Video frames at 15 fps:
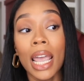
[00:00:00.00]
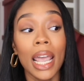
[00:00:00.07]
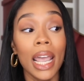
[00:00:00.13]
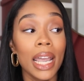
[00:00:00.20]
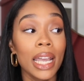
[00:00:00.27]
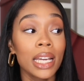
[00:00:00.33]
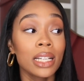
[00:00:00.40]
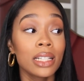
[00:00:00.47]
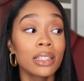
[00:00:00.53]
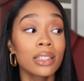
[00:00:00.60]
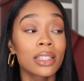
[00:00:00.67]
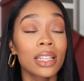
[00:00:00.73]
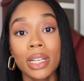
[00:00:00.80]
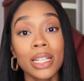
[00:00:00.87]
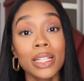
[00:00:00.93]
And
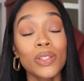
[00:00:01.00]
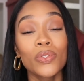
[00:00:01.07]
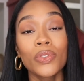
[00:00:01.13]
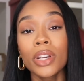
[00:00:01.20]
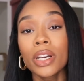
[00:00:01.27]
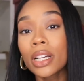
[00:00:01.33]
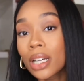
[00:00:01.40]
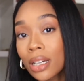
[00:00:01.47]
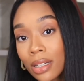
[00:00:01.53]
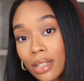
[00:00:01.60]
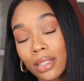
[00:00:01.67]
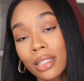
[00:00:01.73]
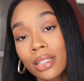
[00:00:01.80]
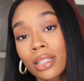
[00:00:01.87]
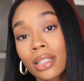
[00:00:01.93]
it is very
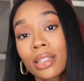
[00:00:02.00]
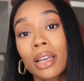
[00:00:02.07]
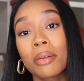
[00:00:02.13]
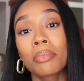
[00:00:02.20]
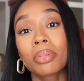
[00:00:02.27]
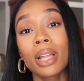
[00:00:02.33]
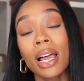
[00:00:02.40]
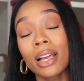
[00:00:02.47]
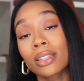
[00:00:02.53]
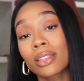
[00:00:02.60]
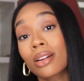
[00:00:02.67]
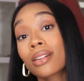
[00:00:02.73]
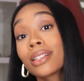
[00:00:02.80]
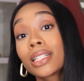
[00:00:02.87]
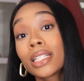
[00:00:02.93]
understood that Blacks
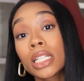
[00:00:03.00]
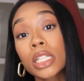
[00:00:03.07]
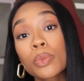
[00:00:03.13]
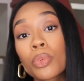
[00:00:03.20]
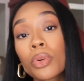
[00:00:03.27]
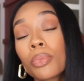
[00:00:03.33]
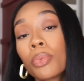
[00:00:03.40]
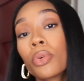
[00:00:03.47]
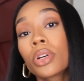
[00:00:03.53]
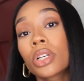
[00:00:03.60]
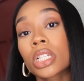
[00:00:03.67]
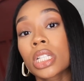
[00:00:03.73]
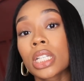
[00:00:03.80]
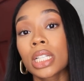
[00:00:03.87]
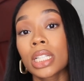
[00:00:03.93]
are
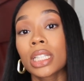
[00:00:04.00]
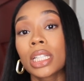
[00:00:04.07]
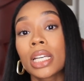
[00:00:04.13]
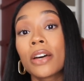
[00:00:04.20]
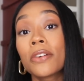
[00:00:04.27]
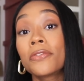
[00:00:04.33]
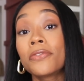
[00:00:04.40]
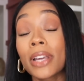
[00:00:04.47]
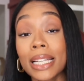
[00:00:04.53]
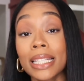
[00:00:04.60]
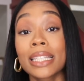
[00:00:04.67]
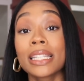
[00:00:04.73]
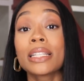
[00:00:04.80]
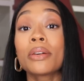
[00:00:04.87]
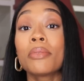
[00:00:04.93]
disproportionately
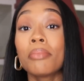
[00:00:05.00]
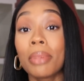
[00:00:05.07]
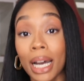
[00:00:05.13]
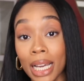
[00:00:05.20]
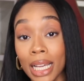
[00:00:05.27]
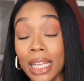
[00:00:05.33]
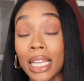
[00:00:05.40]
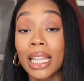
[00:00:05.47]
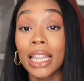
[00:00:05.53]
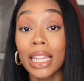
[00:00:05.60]
affected by